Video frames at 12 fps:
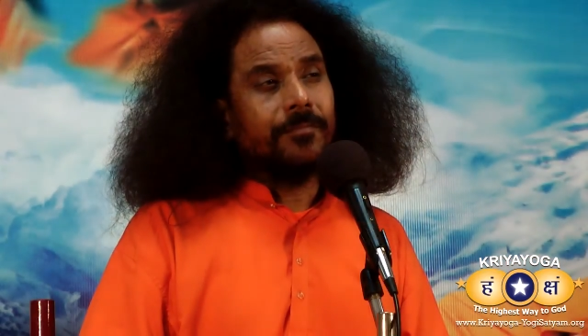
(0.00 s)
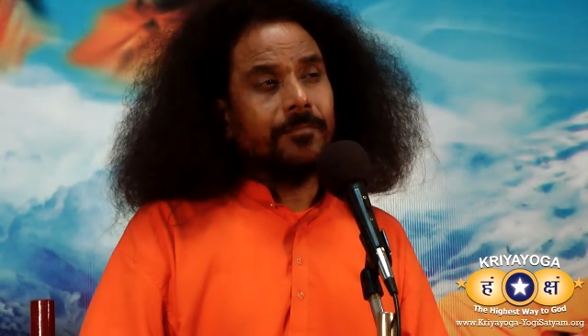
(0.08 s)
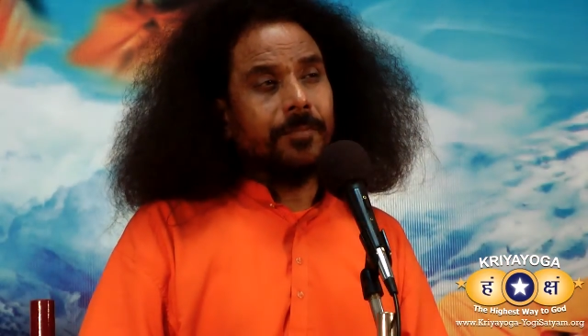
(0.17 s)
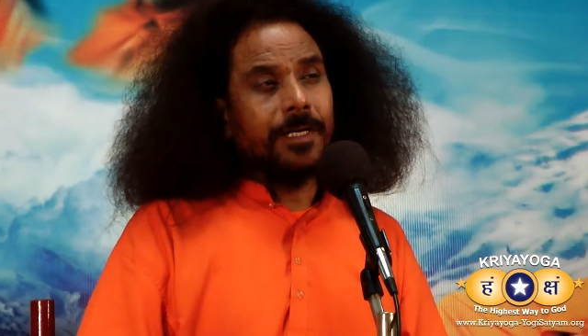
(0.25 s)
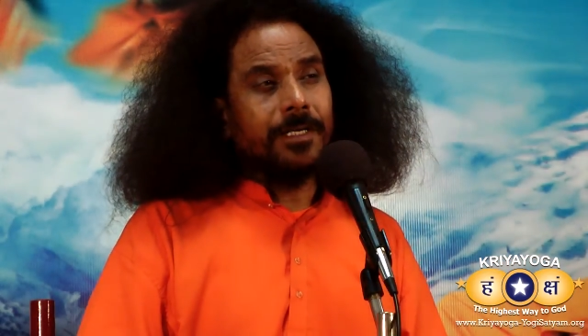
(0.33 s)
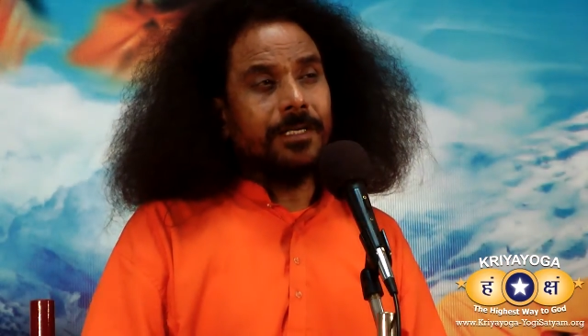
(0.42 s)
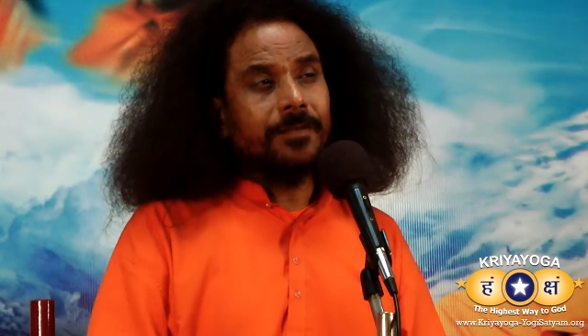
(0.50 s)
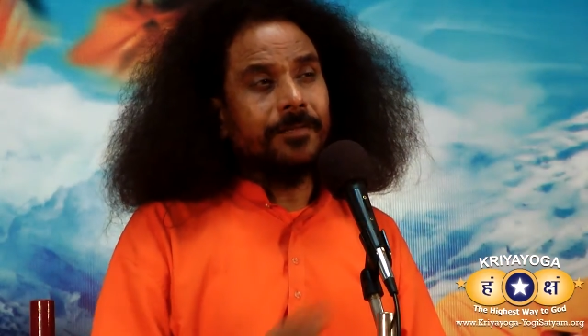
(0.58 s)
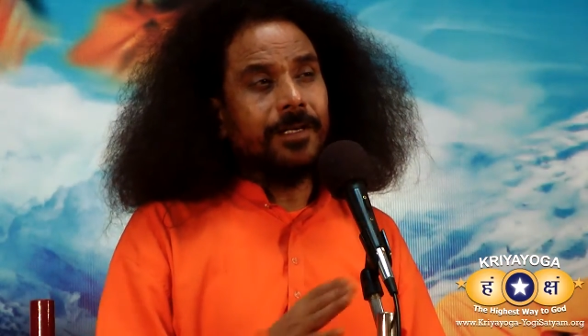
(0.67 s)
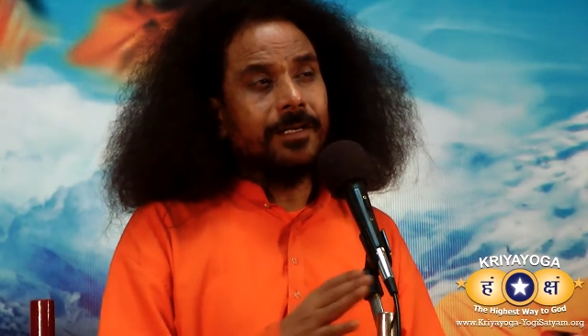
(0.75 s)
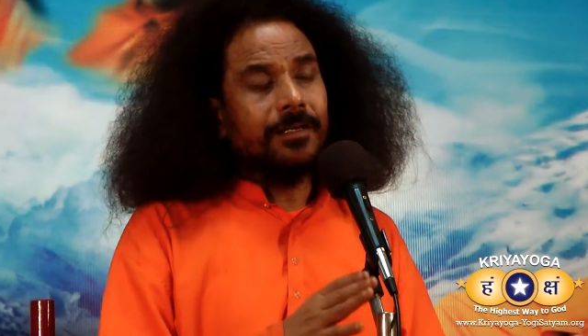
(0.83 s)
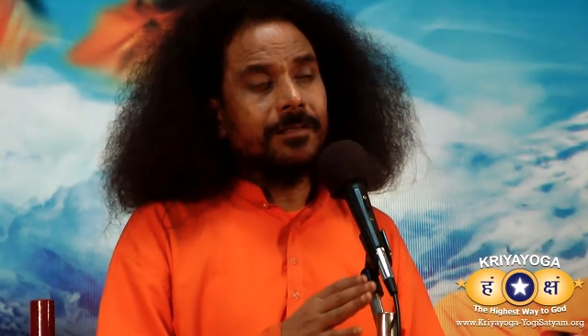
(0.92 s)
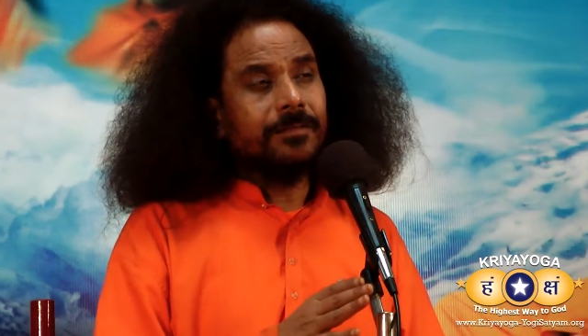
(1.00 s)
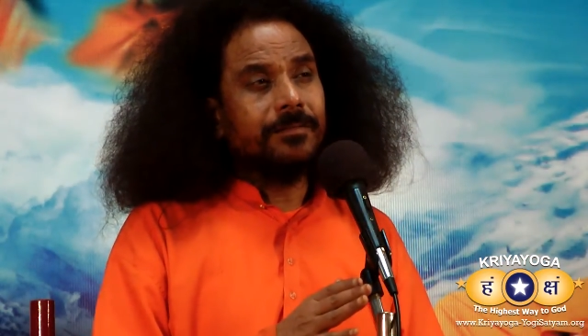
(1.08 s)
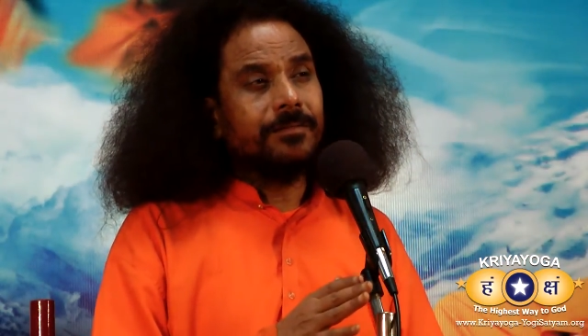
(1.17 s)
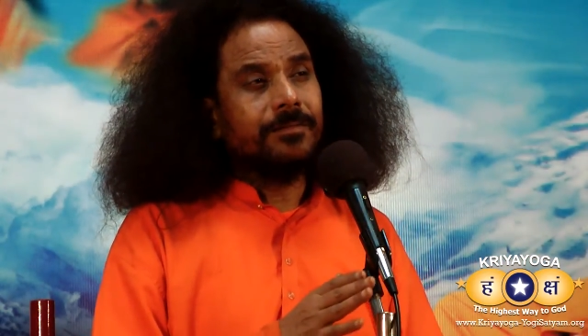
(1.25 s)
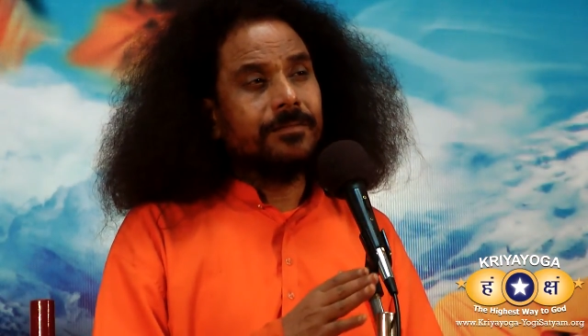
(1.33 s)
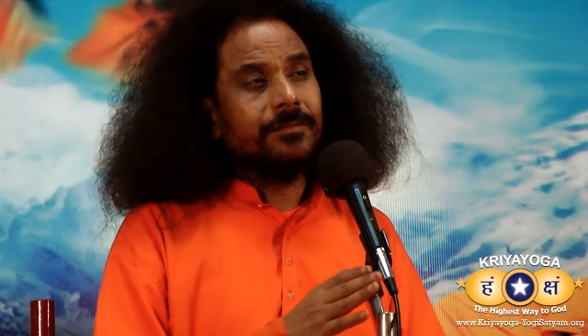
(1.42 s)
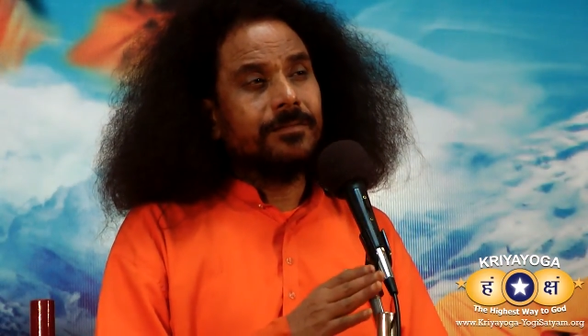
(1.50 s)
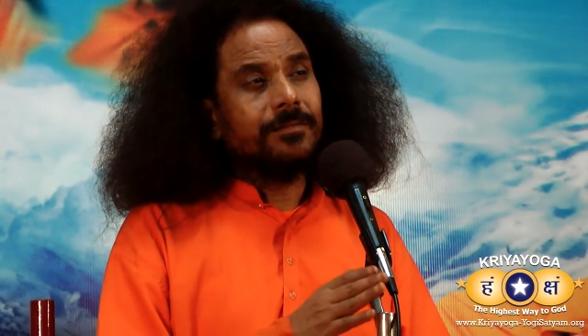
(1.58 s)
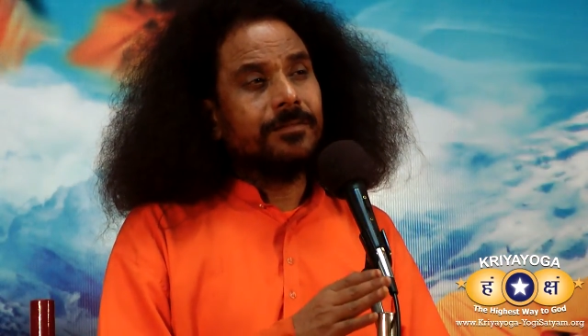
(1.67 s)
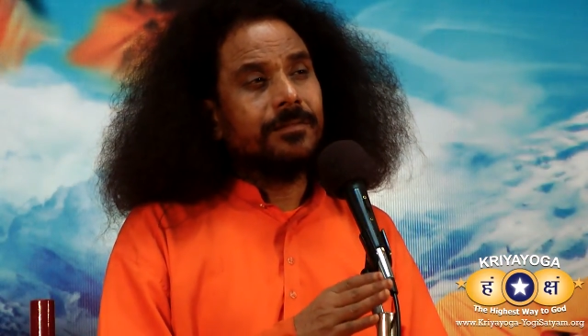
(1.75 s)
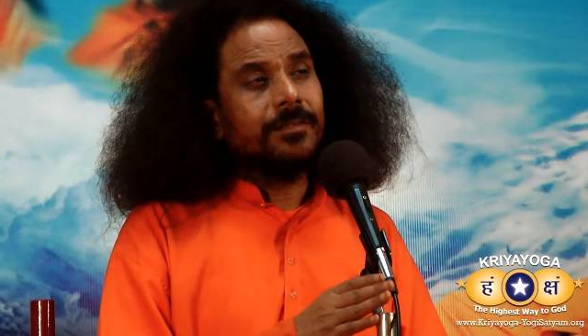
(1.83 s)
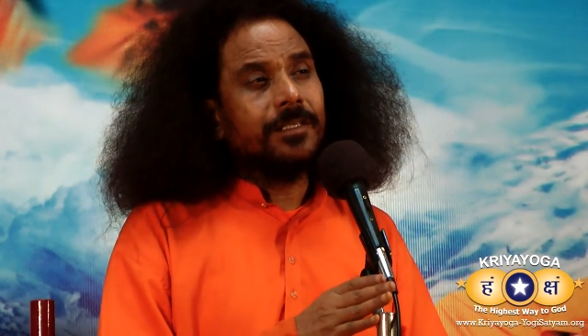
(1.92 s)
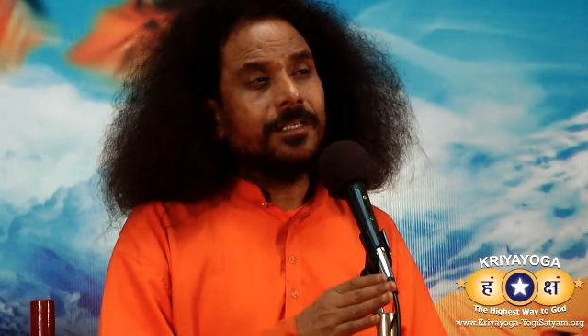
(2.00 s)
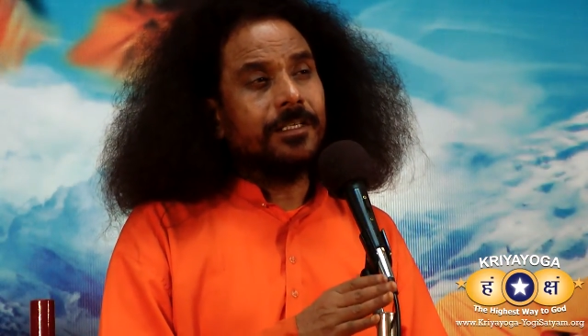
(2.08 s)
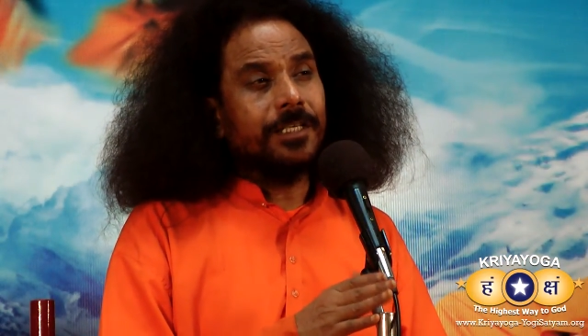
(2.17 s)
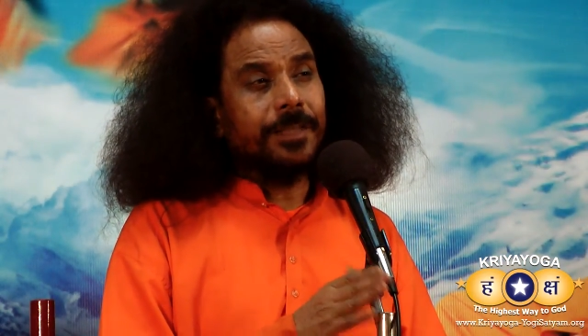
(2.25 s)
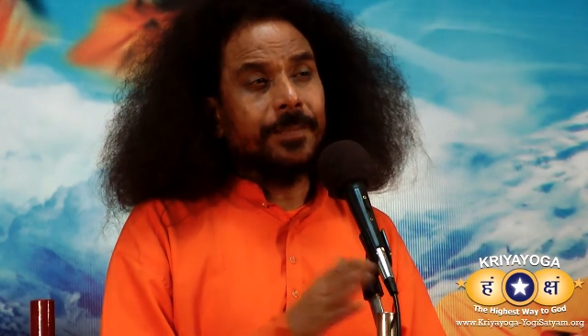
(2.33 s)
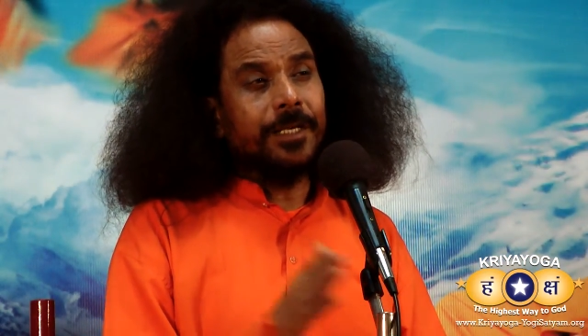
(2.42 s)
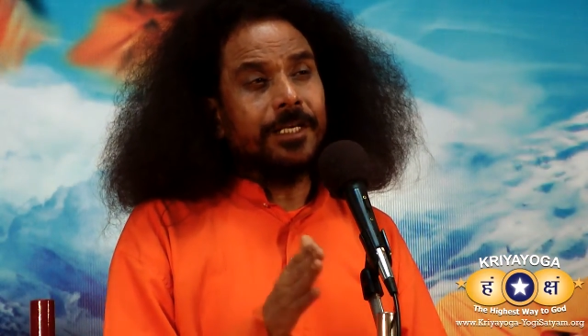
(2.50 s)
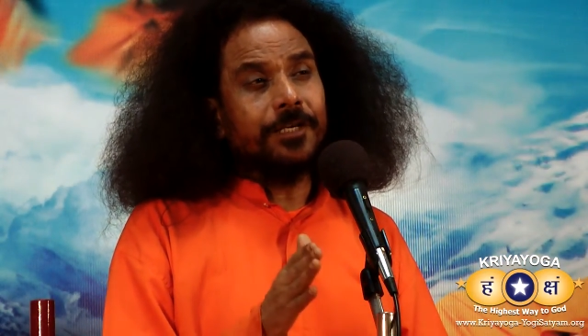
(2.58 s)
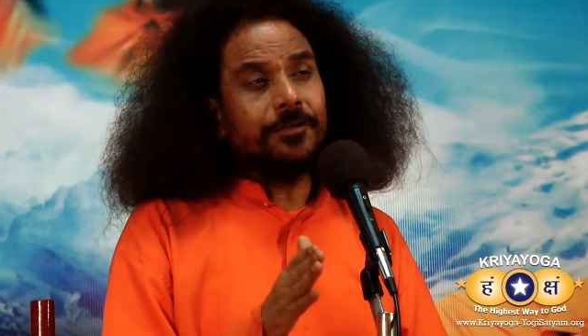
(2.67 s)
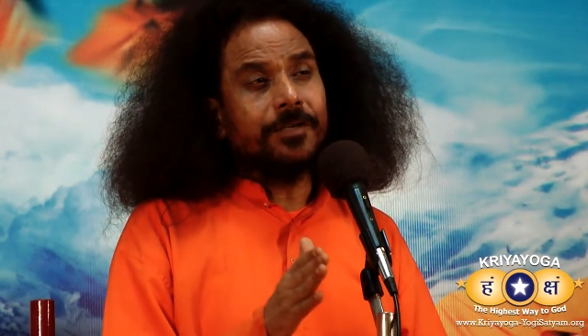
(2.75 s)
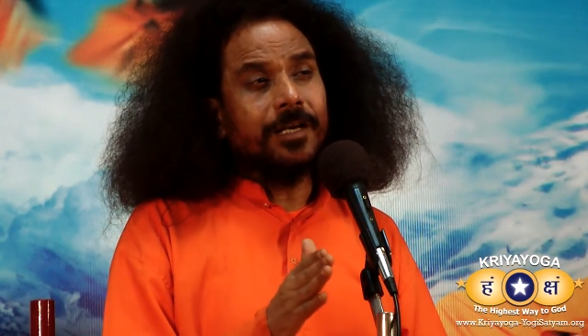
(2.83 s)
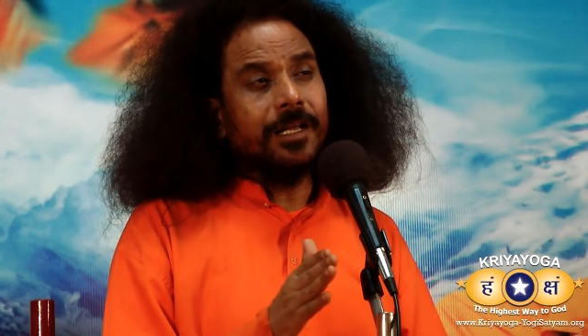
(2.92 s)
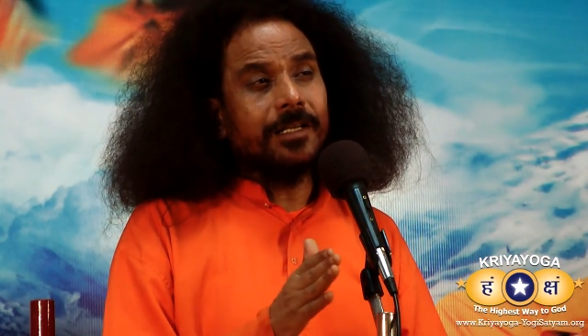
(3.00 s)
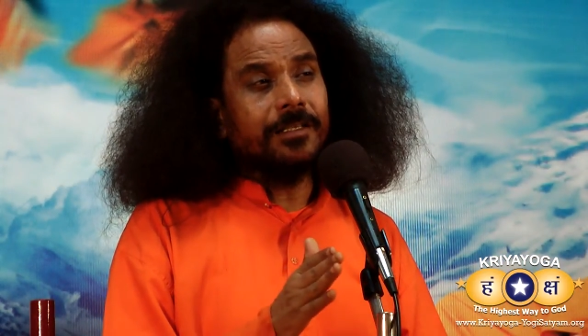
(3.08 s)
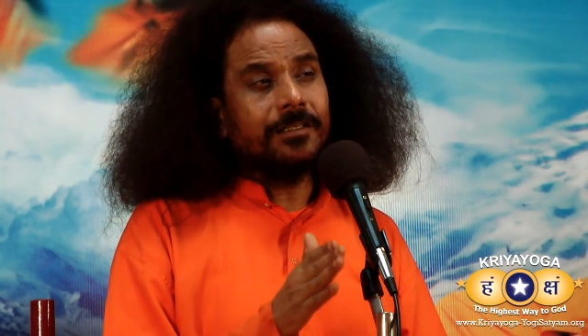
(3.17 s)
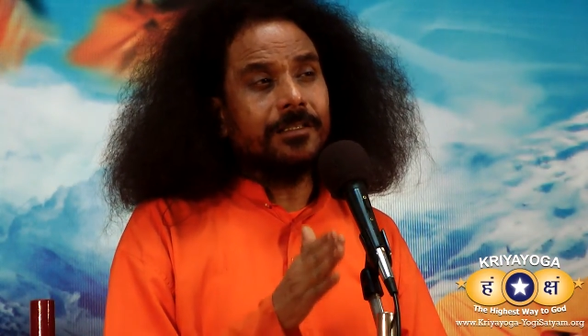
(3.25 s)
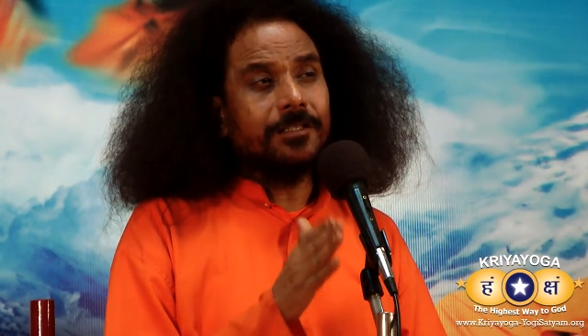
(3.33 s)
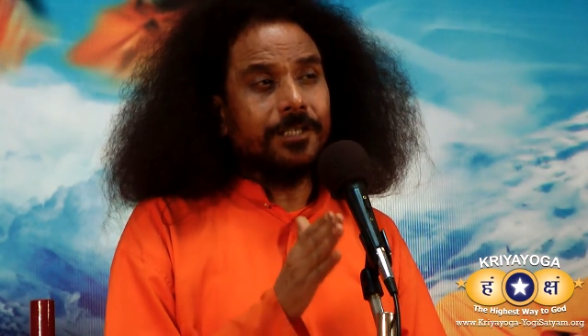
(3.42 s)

But it will remain neutralized